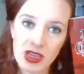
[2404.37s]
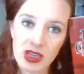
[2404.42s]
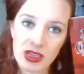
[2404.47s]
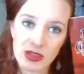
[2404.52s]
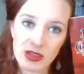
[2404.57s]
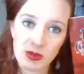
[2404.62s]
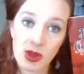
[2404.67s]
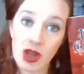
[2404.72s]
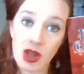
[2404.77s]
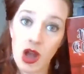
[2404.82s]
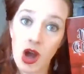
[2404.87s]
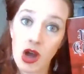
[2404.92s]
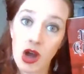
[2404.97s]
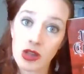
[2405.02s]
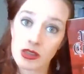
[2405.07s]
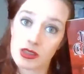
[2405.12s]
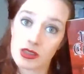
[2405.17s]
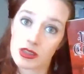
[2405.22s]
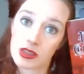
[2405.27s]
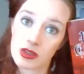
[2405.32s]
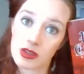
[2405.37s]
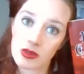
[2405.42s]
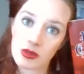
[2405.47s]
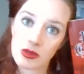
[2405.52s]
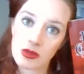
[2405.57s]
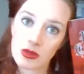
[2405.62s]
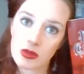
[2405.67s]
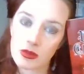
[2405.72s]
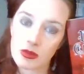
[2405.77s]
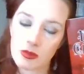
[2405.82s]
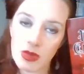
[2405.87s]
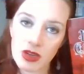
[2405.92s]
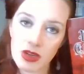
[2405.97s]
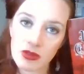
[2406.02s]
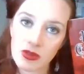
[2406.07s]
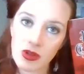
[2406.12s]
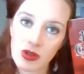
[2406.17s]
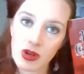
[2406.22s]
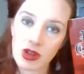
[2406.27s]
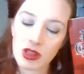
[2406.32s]
is what haunts you,
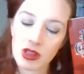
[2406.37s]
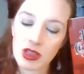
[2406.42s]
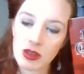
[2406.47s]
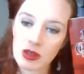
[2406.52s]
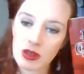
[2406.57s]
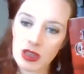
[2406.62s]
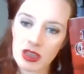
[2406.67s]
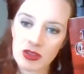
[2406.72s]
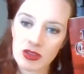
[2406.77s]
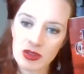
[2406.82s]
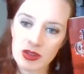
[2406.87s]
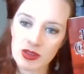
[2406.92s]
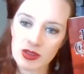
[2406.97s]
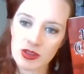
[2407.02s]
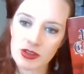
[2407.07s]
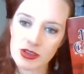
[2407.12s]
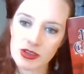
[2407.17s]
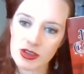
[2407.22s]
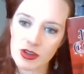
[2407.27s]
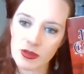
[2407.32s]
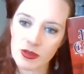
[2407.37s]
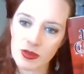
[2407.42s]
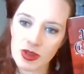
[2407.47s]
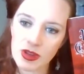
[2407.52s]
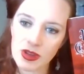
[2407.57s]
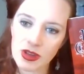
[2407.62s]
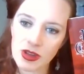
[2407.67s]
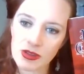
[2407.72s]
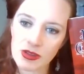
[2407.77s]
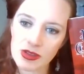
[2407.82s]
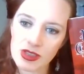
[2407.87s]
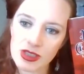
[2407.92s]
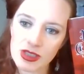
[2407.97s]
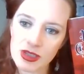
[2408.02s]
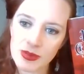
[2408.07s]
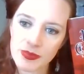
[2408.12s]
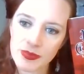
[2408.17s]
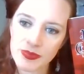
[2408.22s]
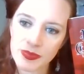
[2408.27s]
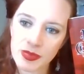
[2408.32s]
metaphorically, even if there's no real ghost.
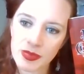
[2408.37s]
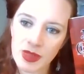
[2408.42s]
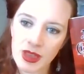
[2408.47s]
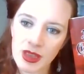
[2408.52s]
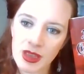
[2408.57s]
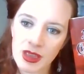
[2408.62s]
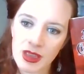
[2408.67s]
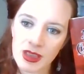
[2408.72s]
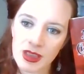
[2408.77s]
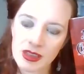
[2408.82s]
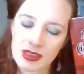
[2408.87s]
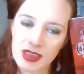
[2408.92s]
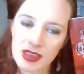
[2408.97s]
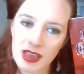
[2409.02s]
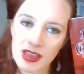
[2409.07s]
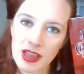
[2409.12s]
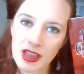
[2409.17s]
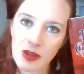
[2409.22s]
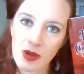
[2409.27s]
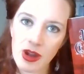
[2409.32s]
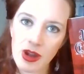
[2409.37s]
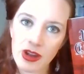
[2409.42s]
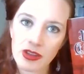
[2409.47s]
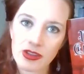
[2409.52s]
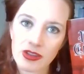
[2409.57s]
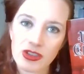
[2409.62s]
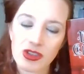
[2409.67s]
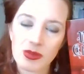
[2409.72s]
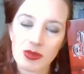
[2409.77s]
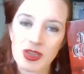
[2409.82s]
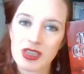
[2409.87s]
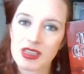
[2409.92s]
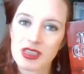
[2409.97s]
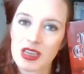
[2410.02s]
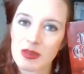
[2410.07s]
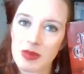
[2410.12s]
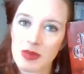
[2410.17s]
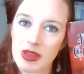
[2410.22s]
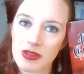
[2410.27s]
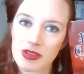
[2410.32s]
It's kind of like, why are there so many
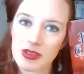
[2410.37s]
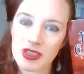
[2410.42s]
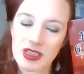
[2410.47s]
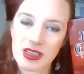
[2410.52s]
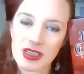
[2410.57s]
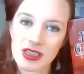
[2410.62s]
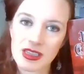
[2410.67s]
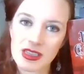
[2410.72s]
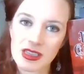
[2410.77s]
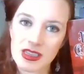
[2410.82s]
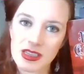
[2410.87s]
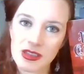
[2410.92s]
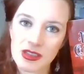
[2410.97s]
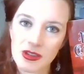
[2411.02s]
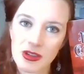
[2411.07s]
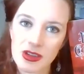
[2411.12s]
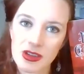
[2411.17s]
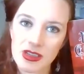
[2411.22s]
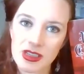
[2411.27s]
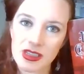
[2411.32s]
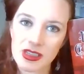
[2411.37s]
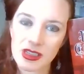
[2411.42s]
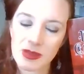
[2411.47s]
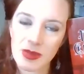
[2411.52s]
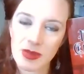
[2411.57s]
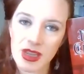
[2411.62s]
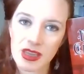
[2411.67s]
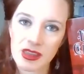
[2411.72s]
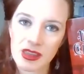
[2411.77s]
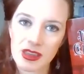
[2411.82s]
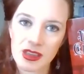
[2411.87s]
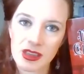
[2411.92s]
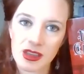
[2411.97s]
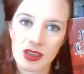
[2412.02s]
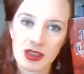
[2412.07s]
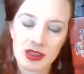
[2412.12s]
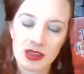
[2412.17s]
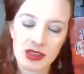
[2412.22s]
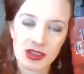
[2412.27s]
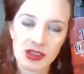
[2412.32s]
dead mothers in Disney stories? It's to make the
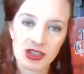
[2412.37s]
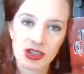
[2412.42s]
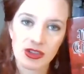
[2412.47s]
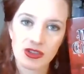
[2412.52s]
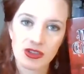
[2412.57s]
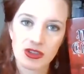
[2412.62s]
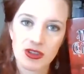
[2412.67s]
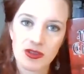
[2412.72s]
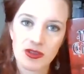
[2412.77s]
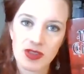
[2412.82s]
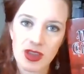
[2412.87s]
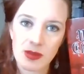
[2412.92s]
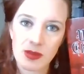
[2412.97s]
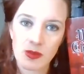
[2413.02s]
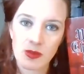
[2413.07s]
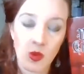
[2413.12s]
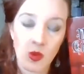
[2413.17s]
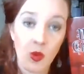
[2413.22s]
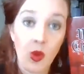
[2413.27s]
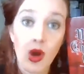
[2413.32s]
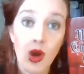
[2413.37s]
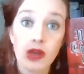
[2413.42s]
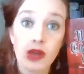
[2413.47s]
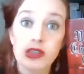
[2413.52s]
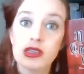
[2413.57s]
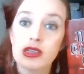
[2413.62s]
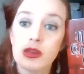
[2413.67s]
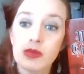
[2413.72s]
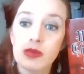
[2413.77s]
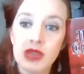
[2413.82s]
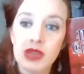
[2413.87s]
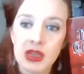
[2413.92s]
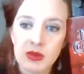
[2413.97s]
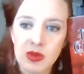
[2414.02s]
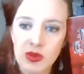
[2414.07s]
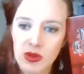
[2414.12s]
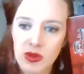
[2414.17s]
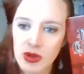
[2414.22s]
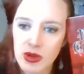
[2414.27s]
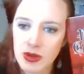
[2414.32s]
children of them want something
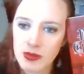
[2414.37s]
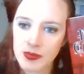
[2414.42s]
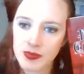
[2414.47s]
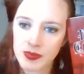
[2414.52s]
more.